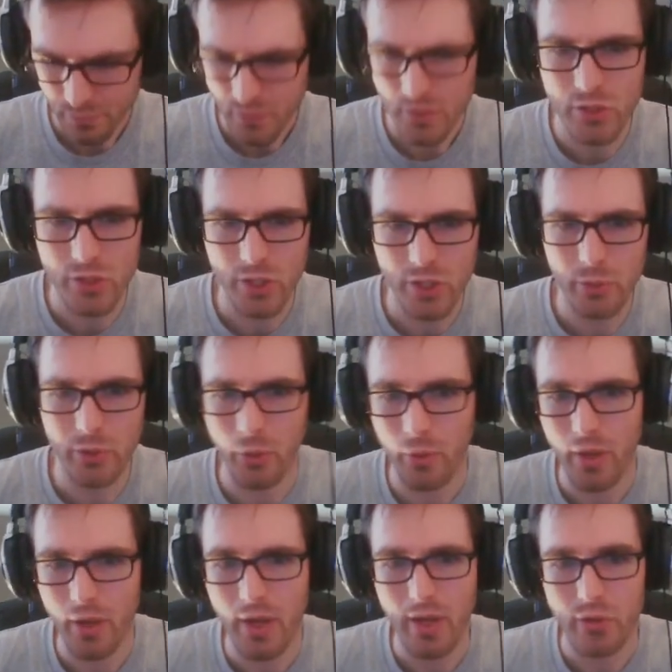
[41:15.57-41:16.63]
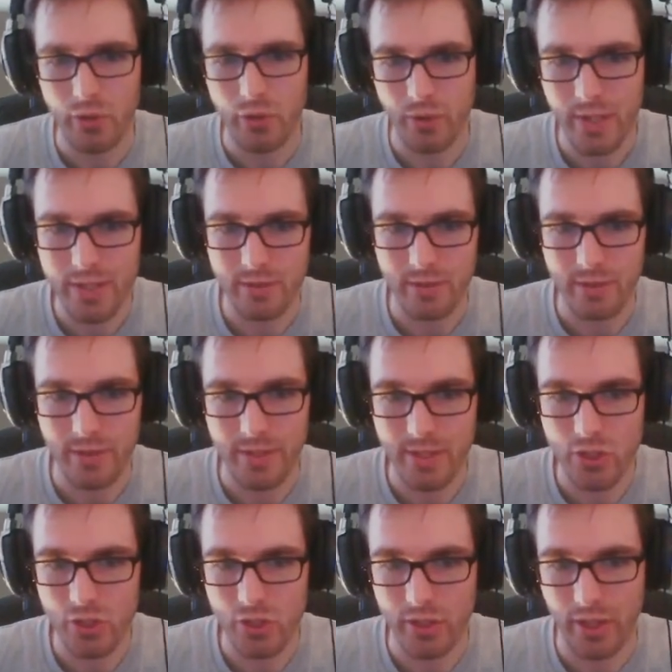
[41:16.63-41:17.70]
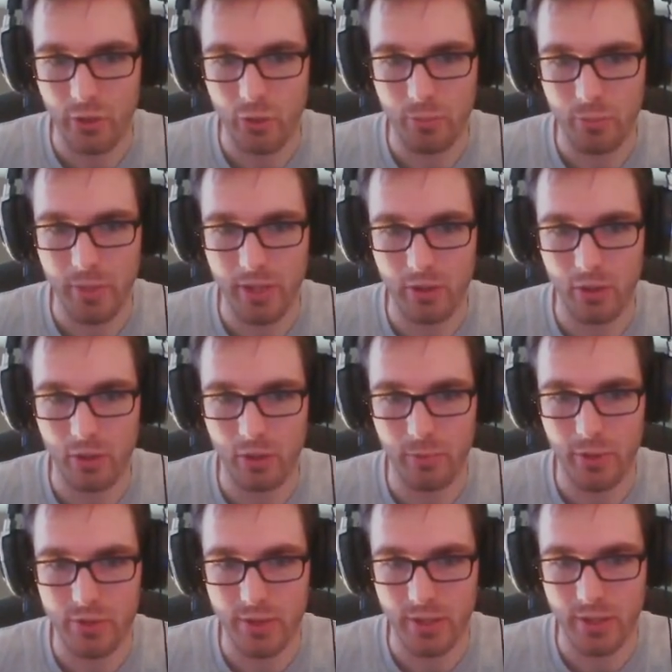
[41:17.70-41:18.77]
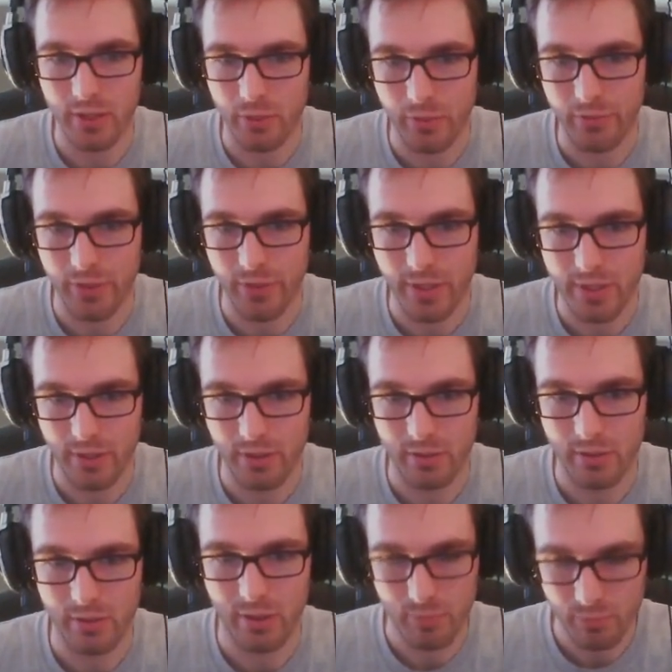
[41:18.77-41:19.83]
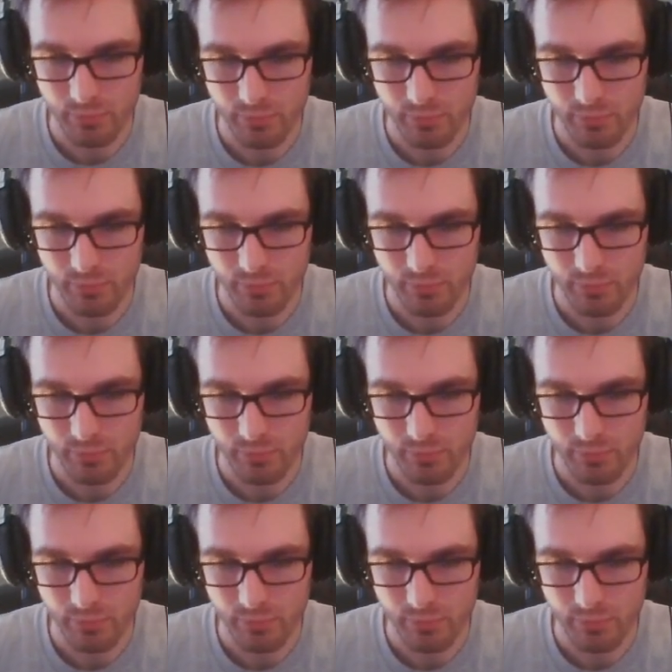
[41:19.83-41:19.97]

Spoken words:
So there we go. So that's essentially how you make a collimator site, a reflex site that